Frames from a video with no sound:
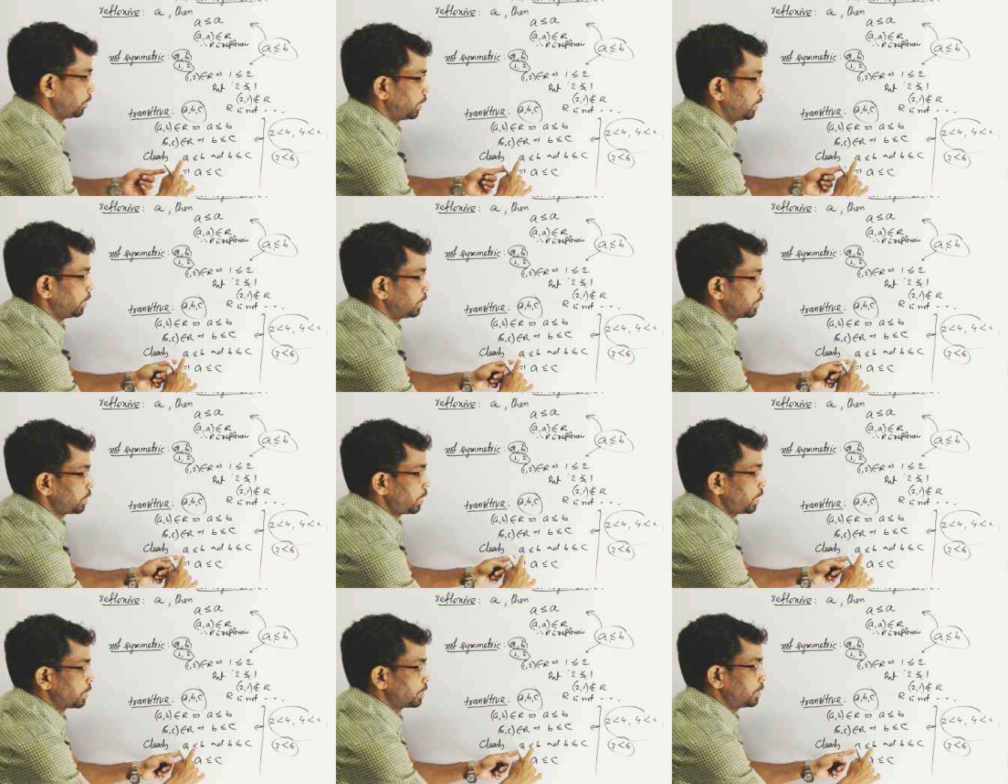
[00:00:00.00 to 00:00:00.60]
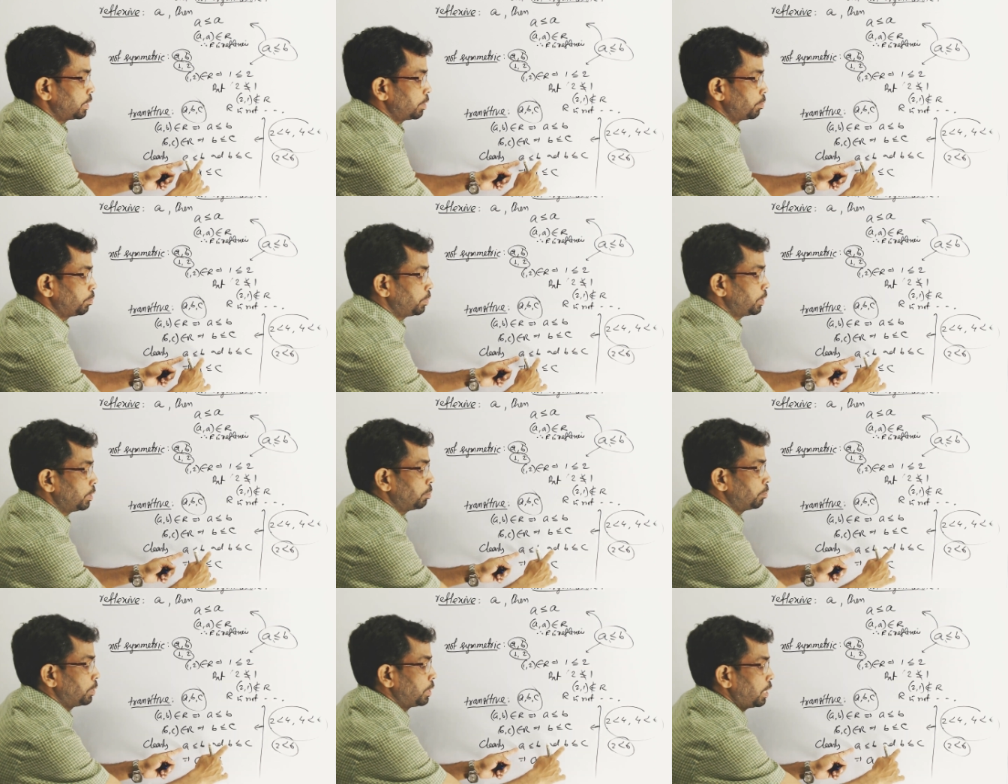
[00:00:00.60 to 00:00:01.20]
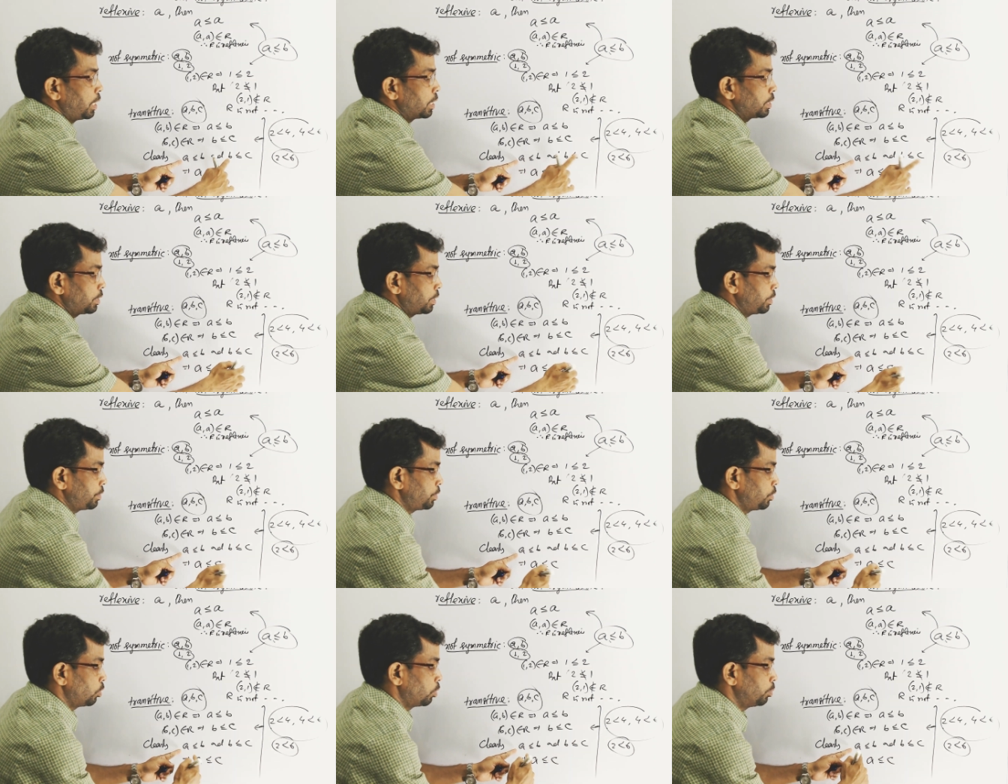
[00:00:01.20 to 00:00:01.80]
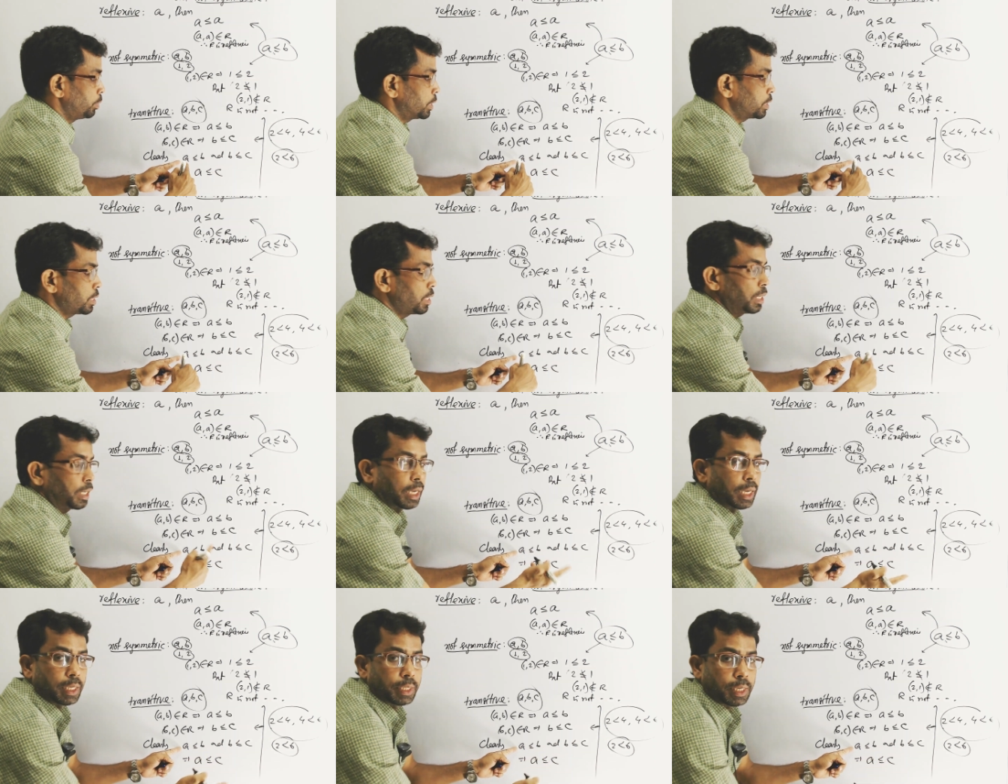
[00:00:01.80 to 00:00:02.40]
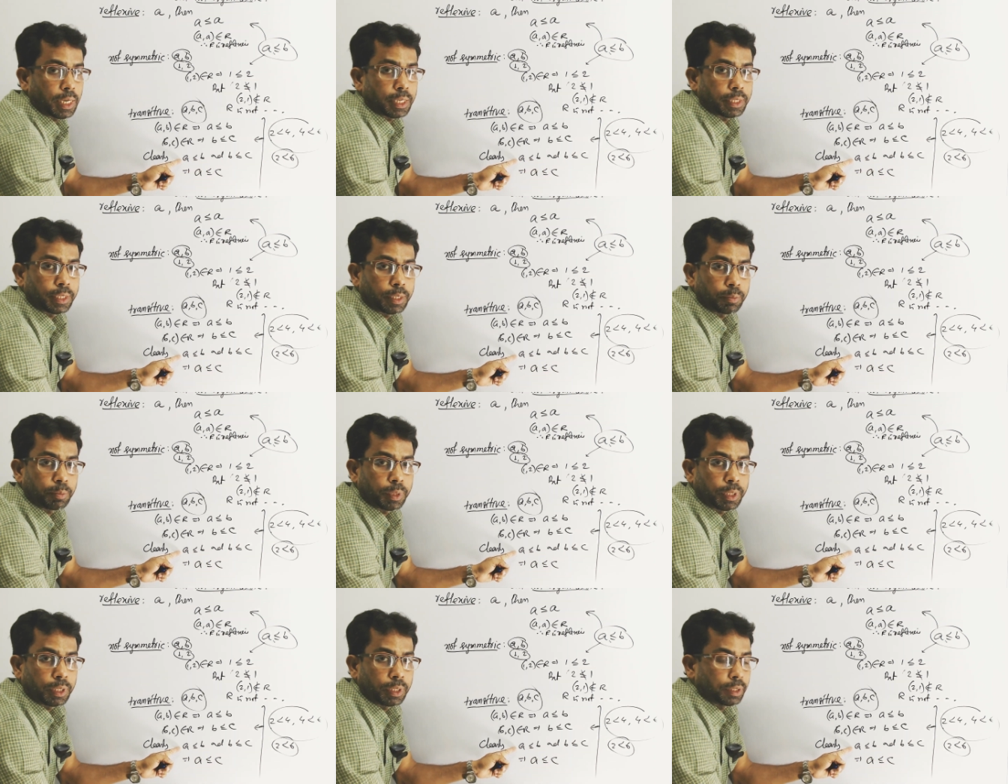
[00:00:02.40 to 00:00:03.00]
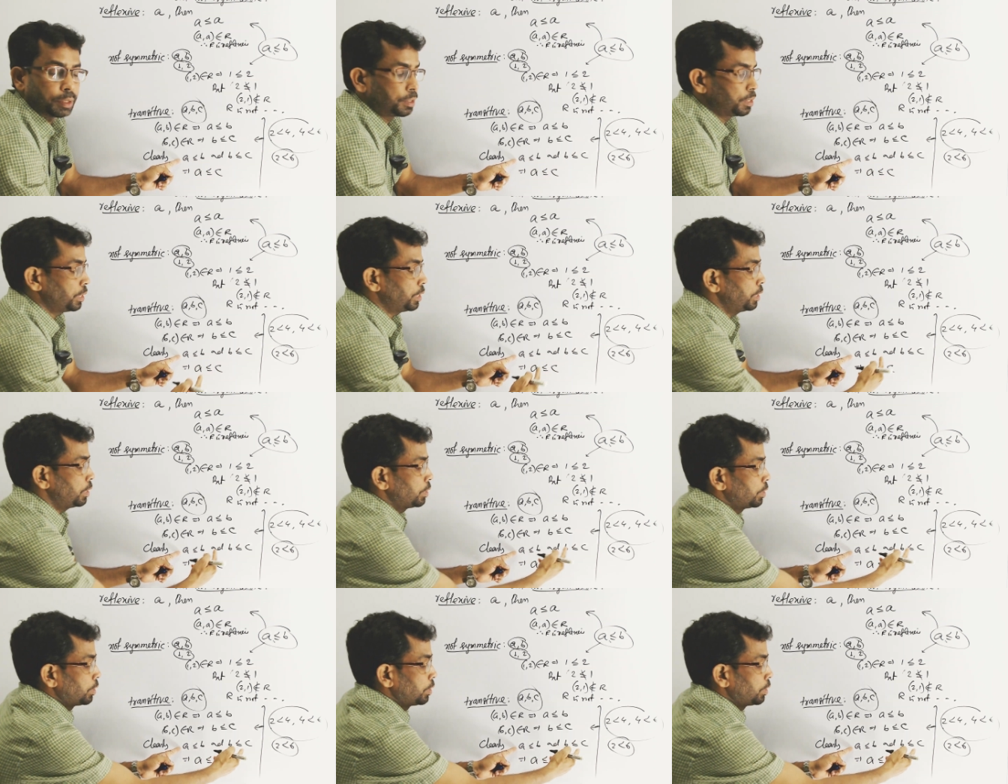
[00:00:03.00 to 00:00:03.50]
is less than B, B less than C, obviously A is less than B, C,